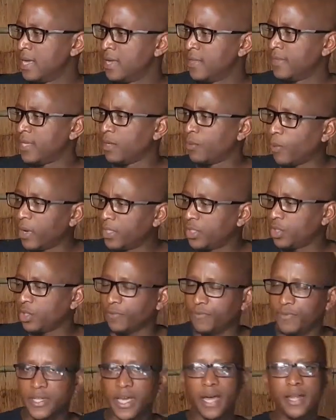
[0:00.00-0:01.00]
Then once
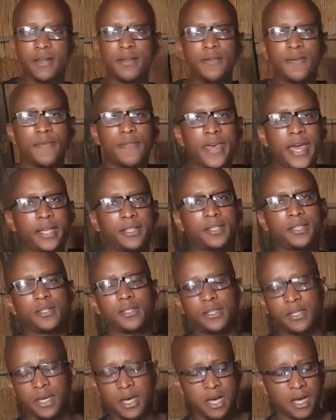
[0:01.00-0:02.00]
you've done that,
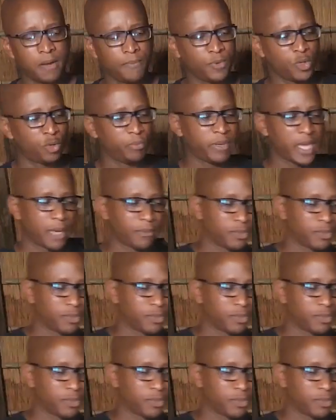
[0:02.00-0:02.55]
you'll be able